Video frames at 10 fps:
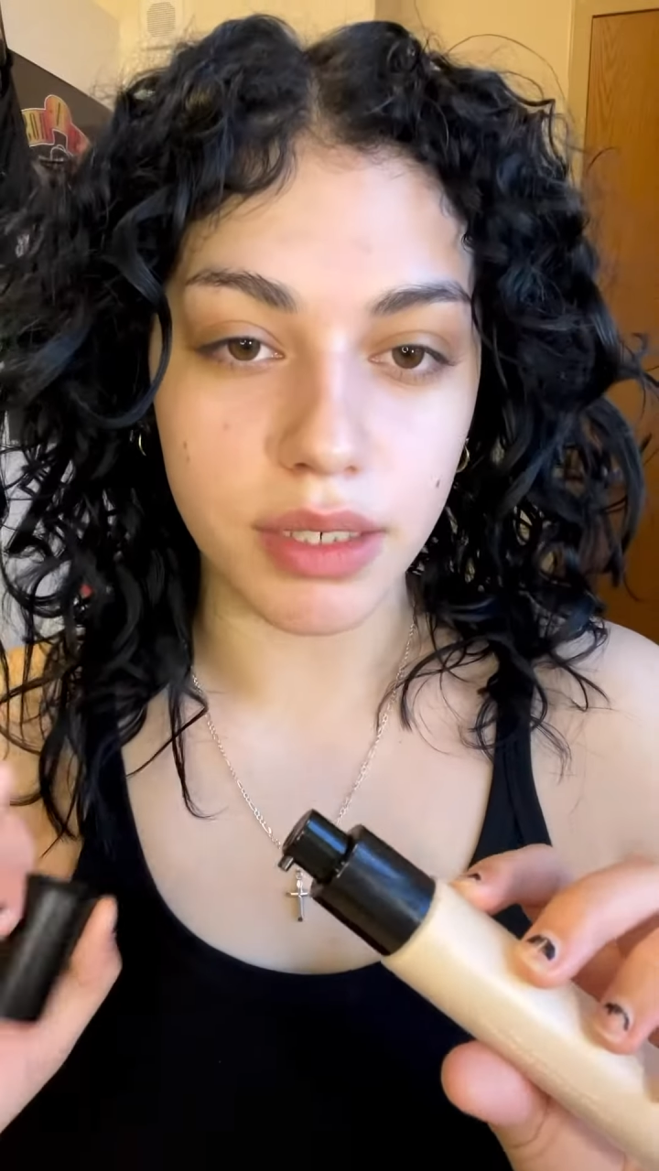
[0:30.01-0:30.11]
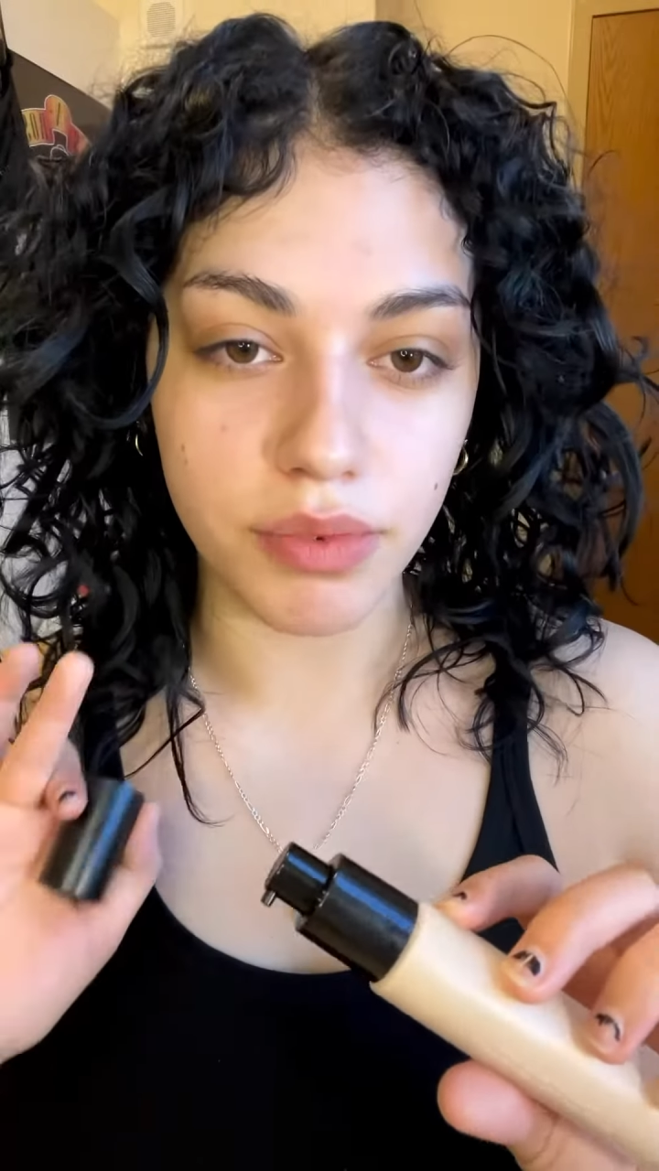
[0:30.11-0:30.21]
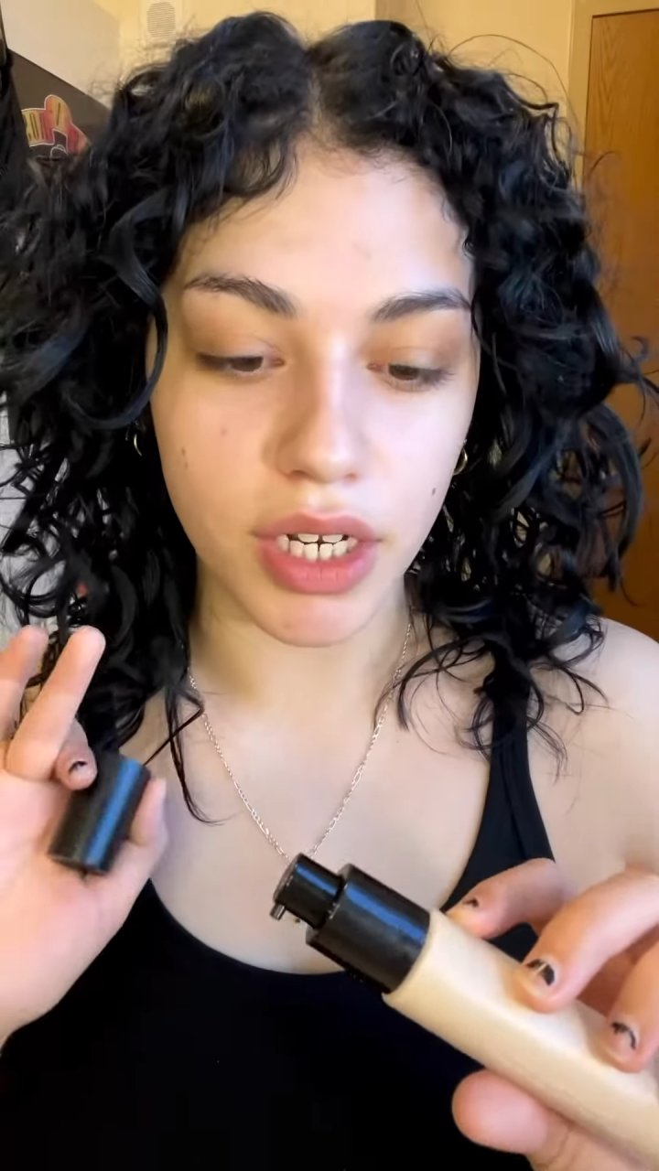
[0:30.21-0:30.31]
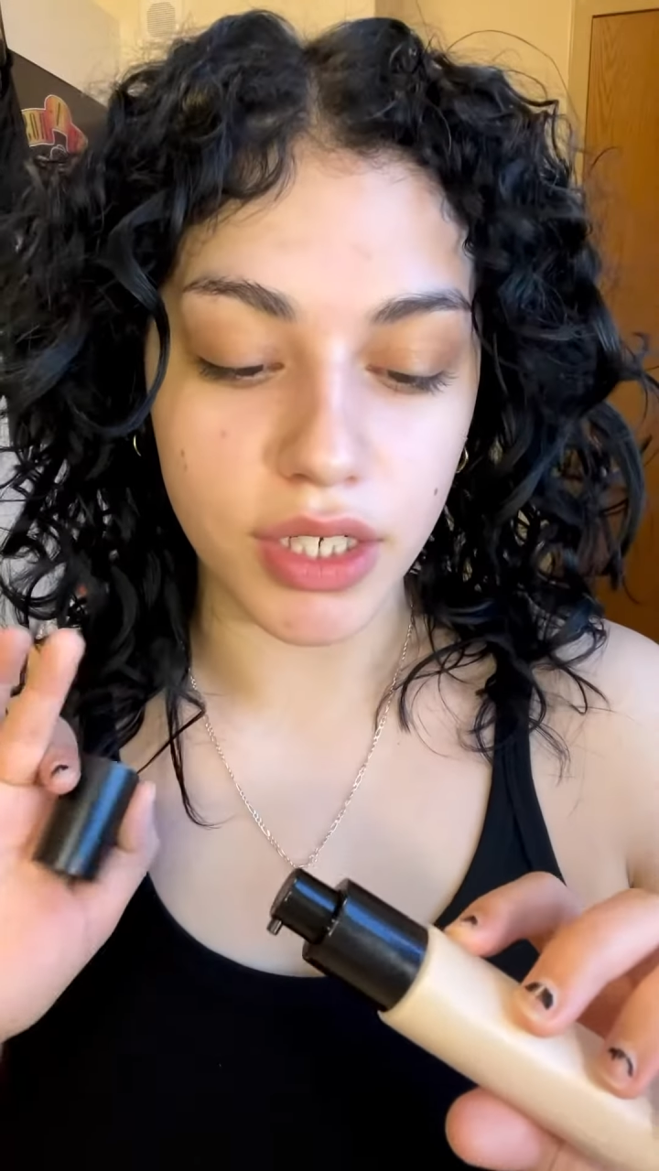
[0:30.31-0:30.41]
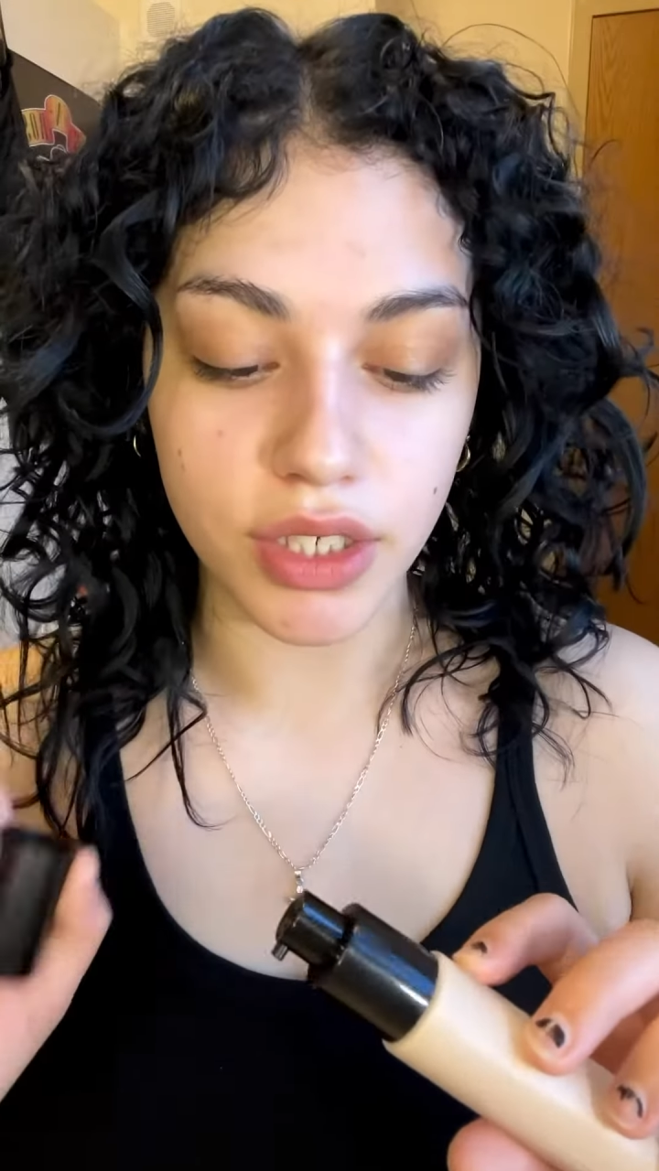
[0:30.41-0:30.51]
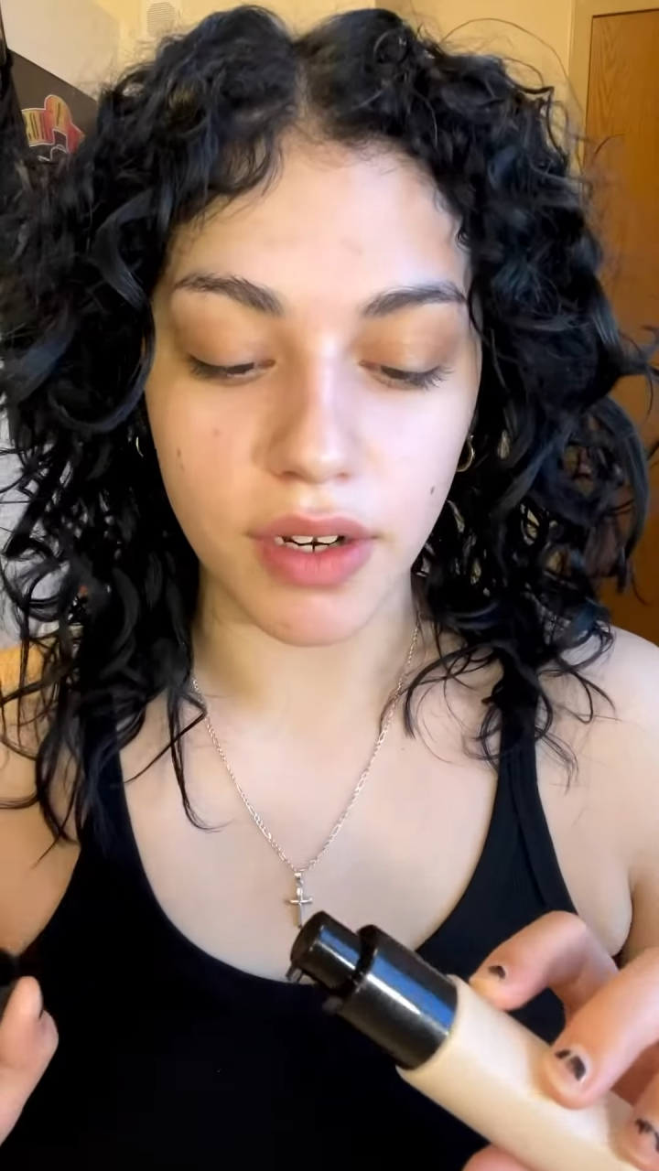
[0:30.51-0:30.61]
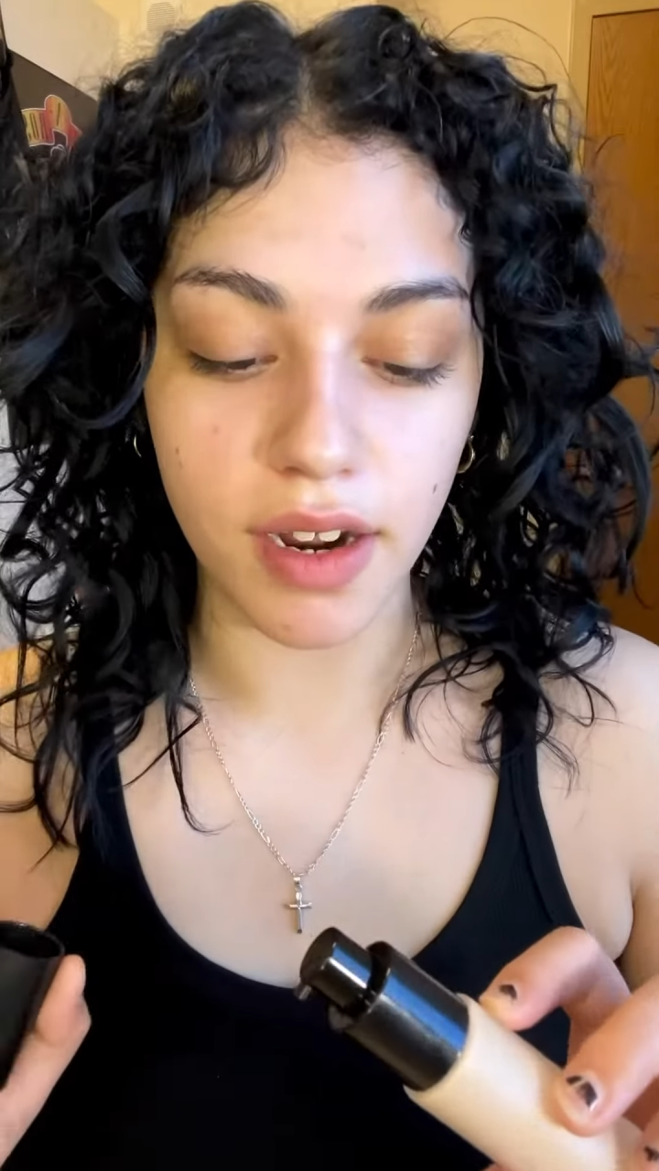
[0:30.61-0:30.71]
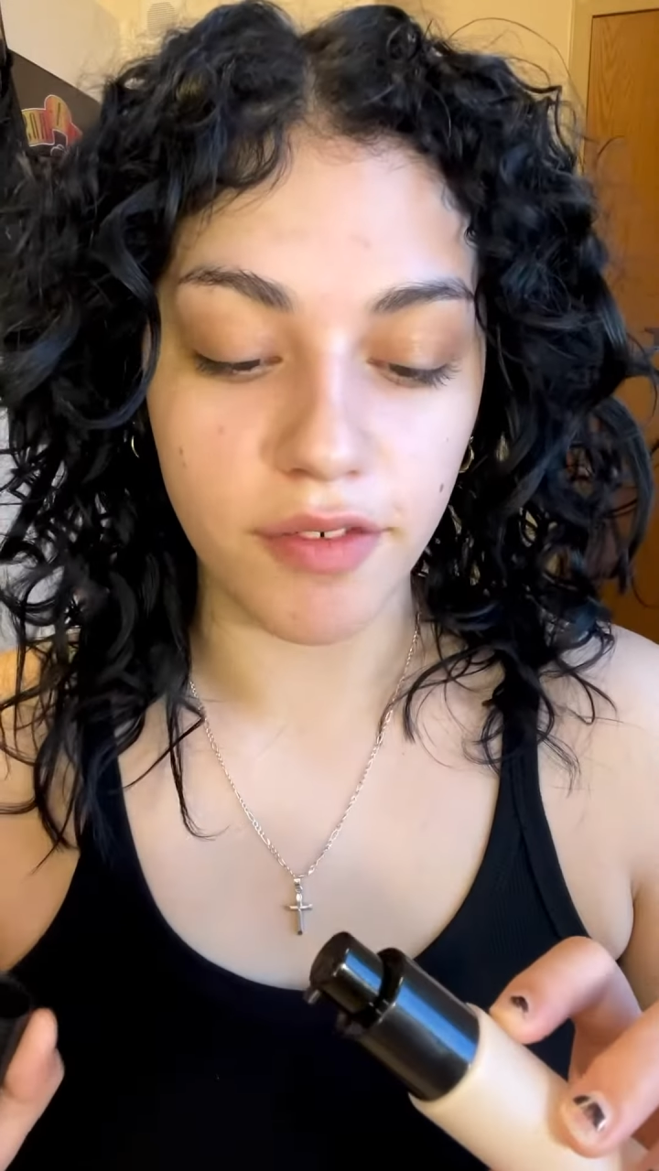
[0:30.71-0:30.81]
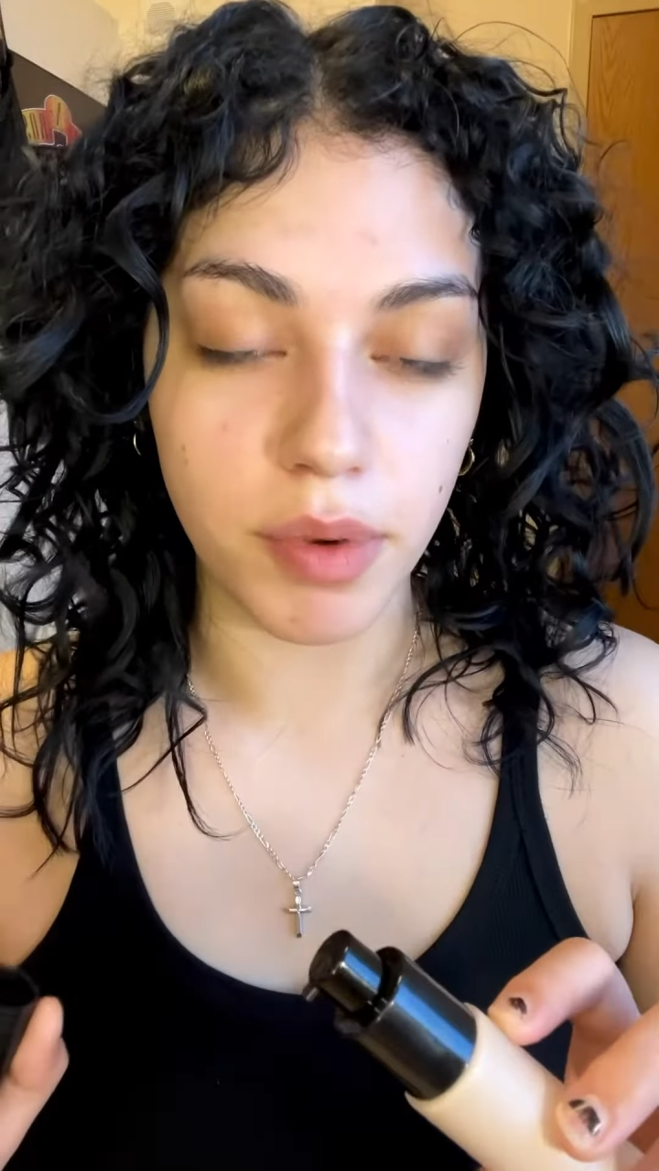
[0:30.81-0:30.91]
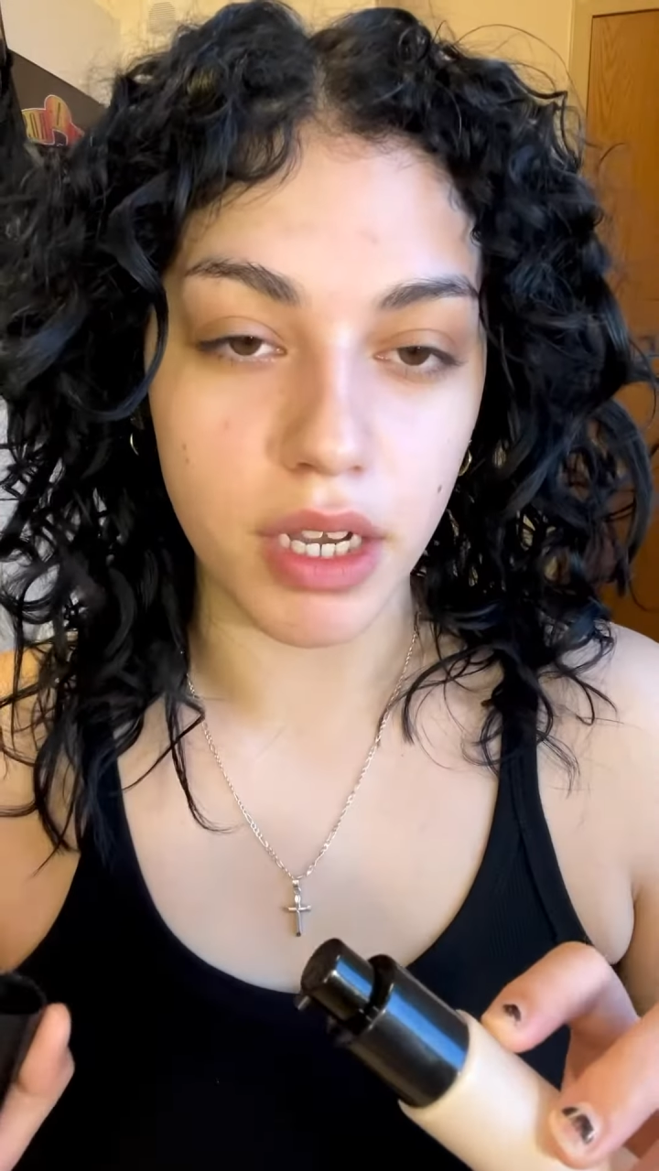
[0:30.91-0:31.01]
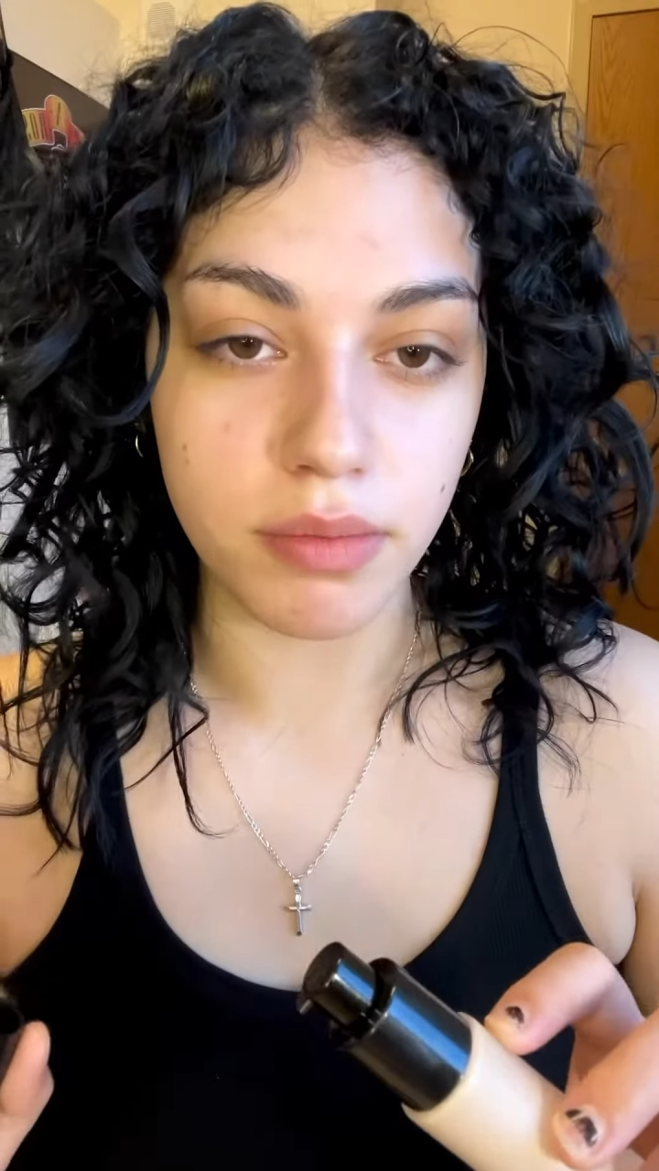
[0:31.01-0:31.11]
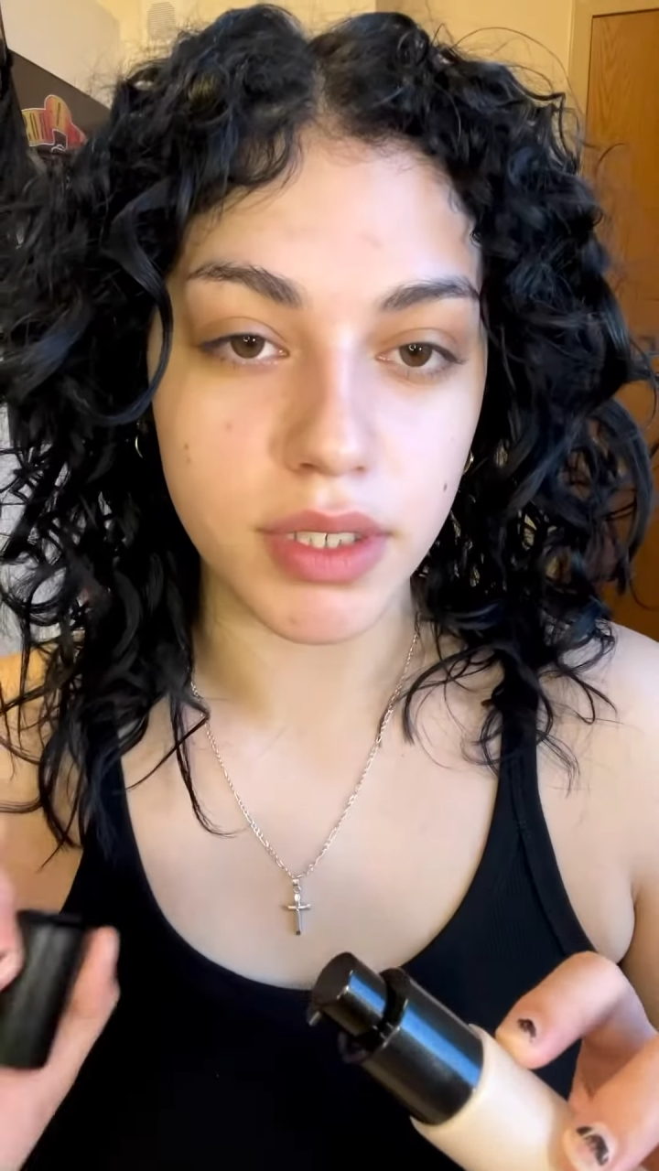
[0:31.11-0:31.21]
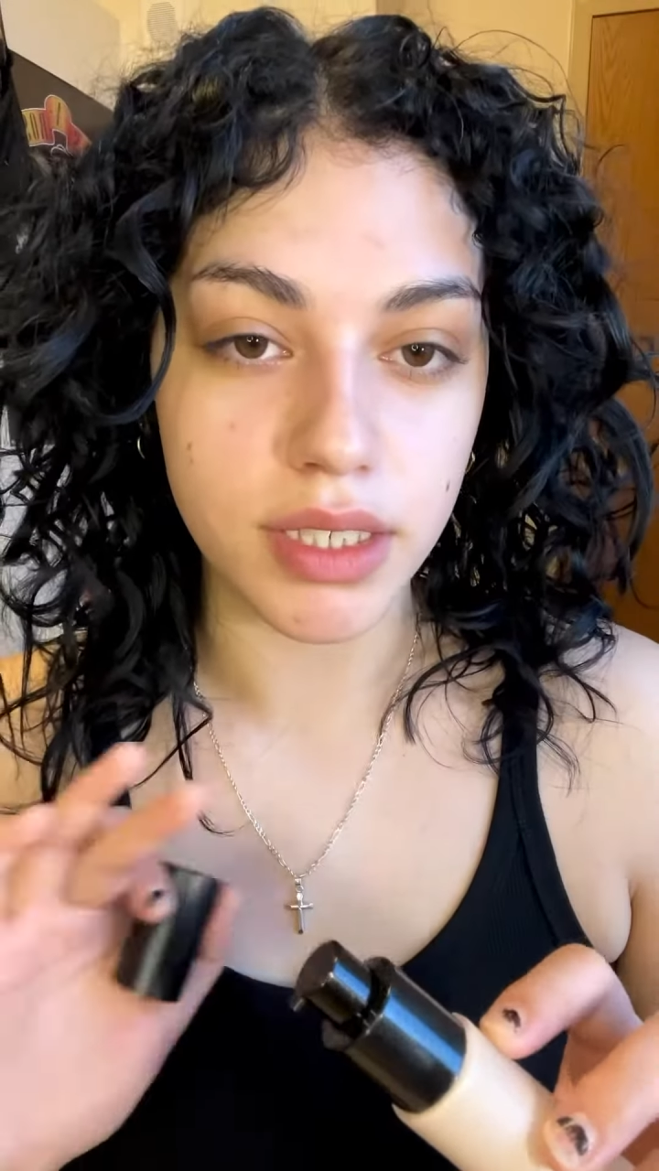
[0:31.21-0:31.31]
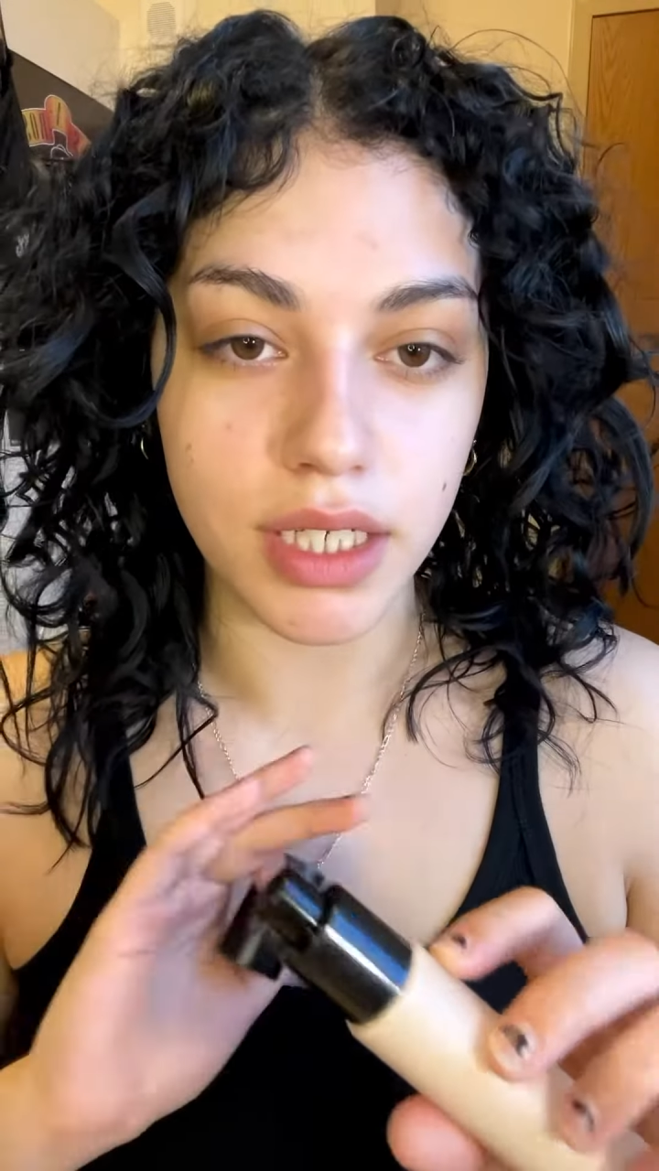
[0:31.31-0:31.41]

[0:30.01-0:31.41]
products don't have pumps.